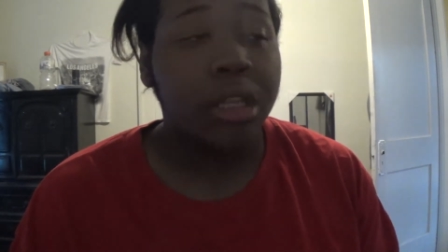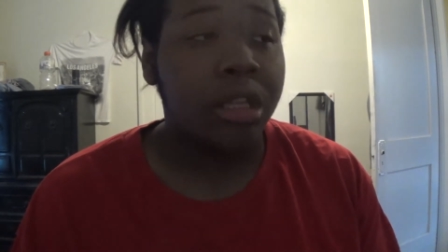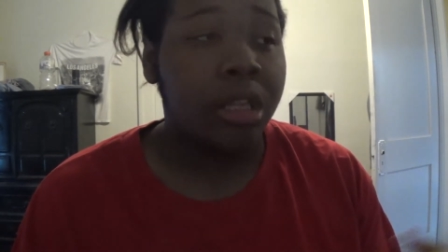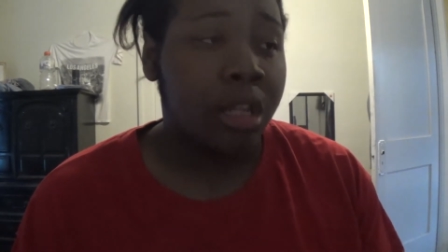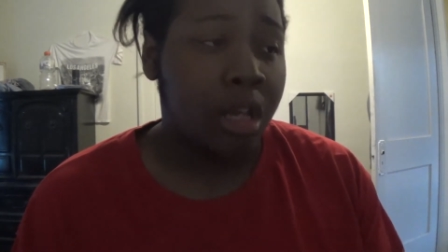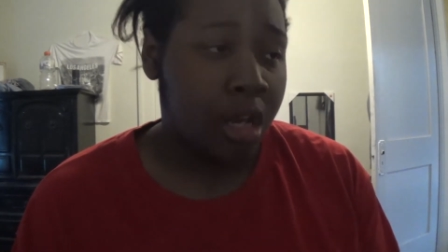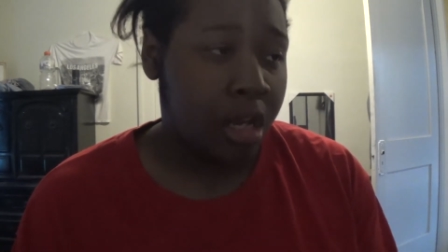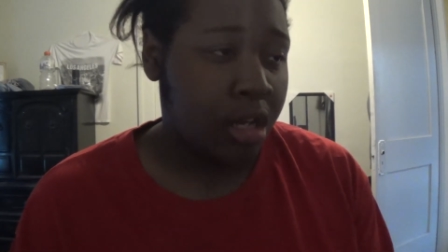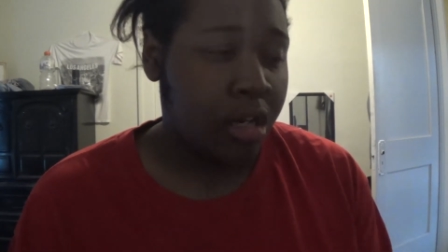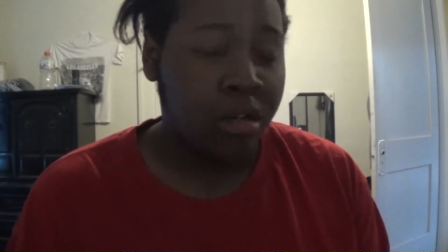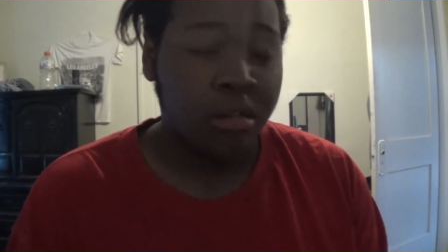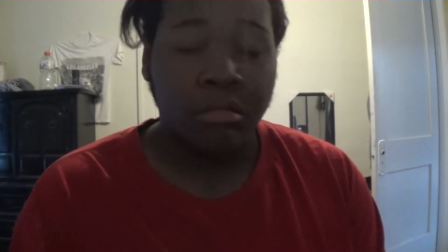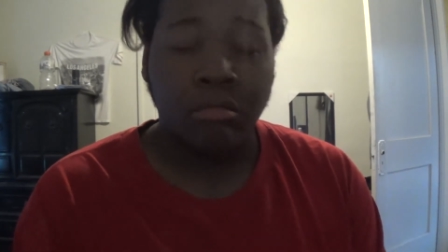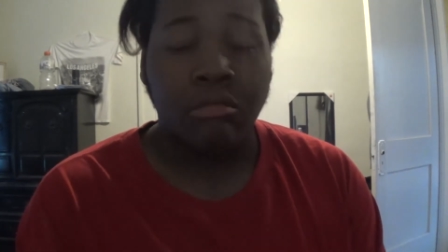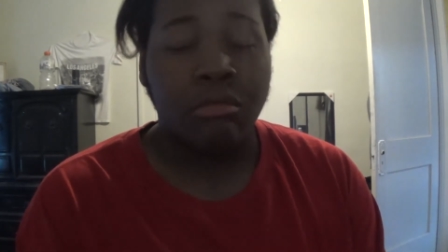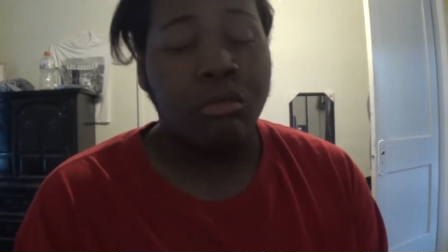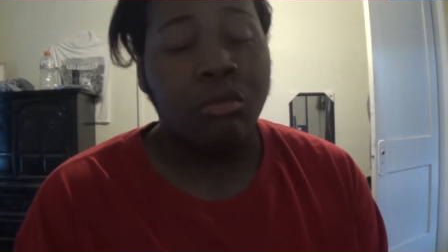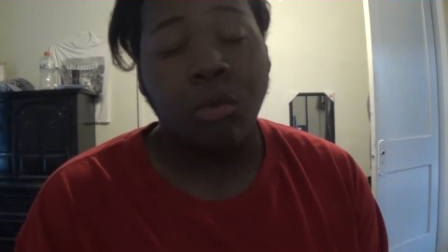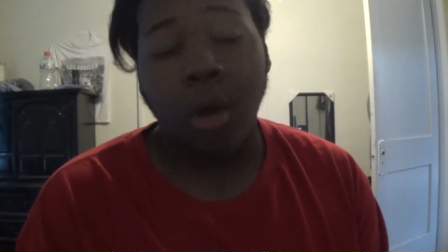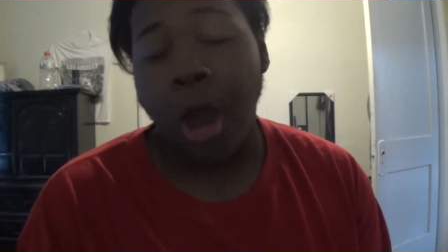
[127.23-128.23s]
that
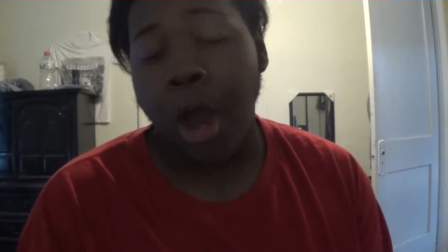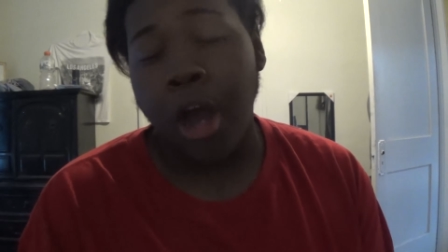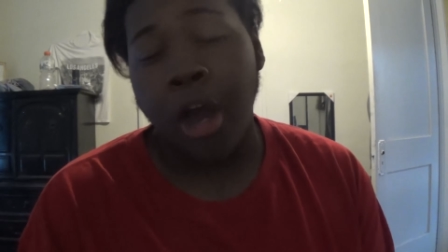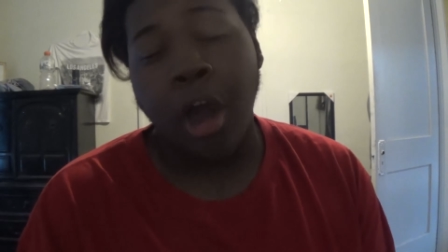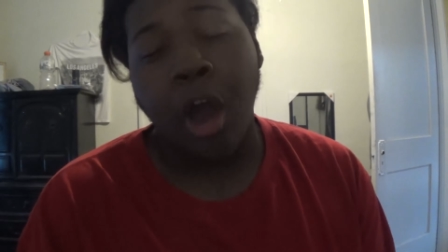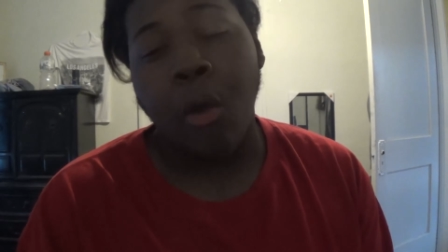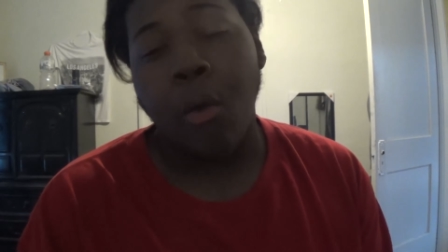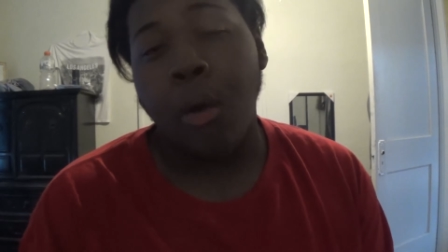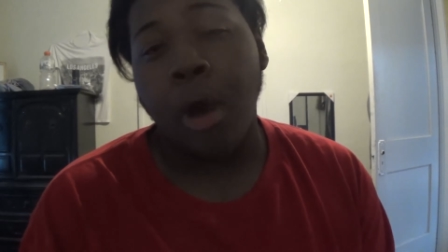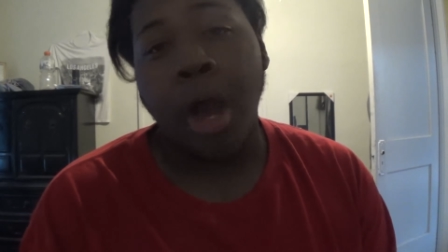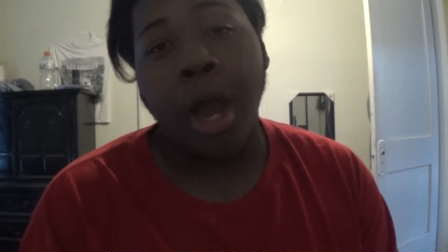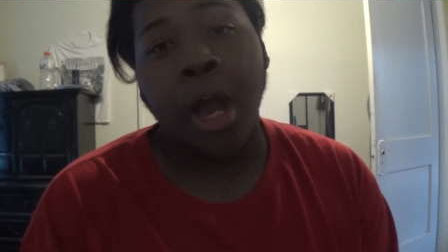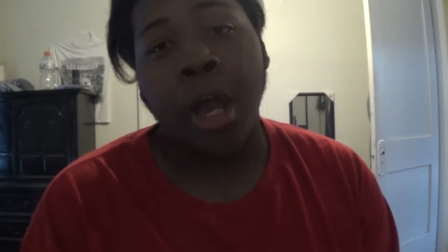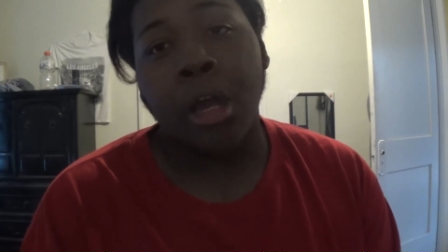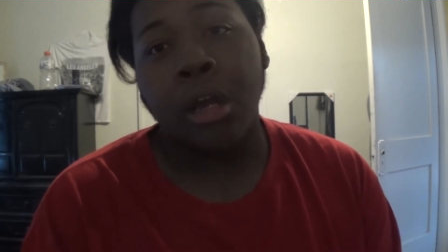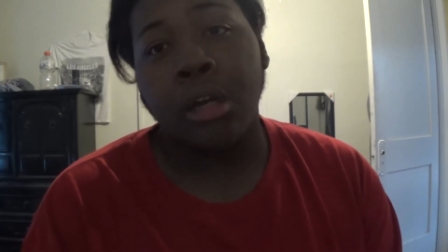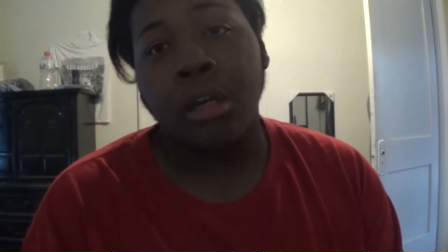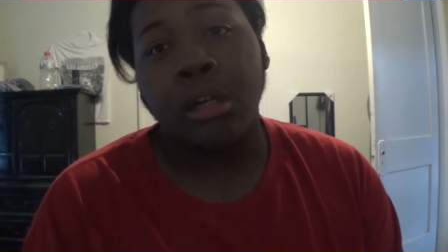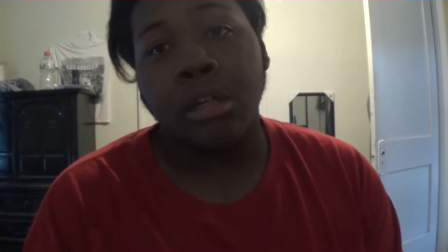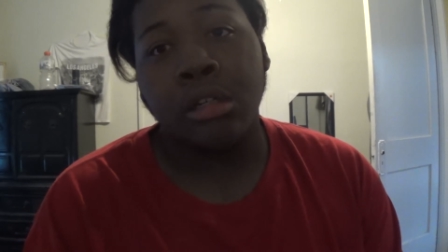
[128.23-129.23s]
why
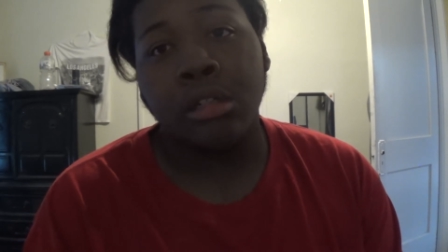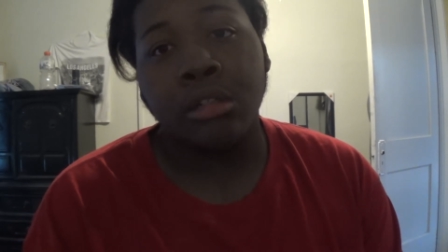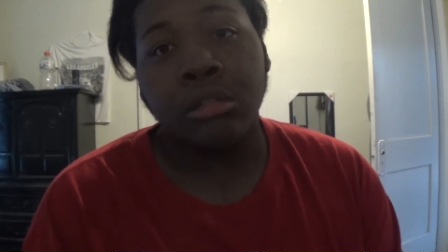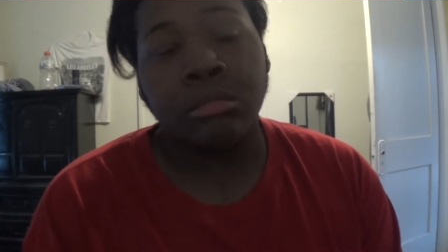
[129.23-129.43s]
why uh,